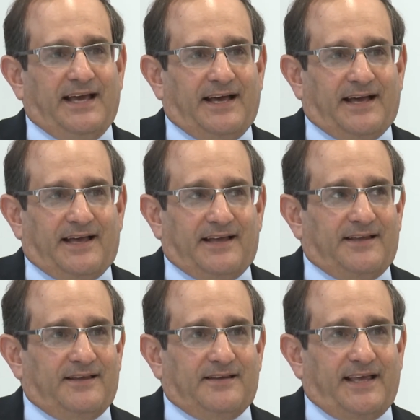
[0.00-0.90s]

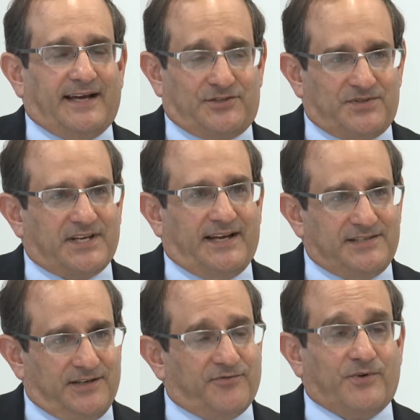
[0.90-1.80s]
uh,
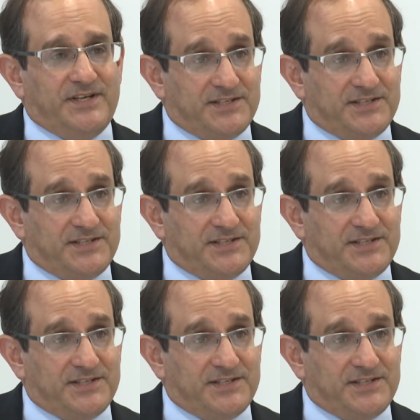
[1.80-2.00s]
exercising free